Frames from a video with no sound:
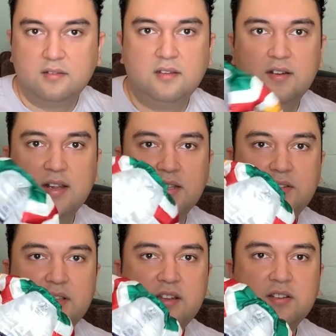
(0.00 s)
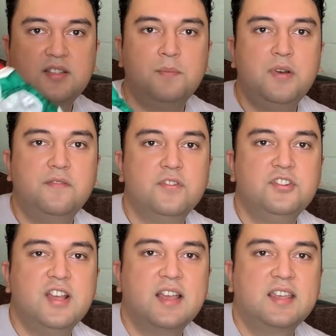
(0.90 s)
All right, so here's the puffer
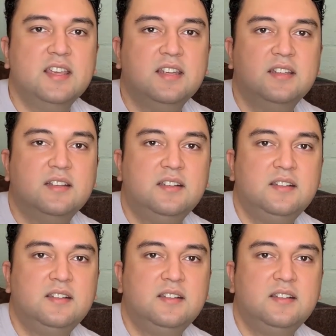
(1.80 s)
jacket.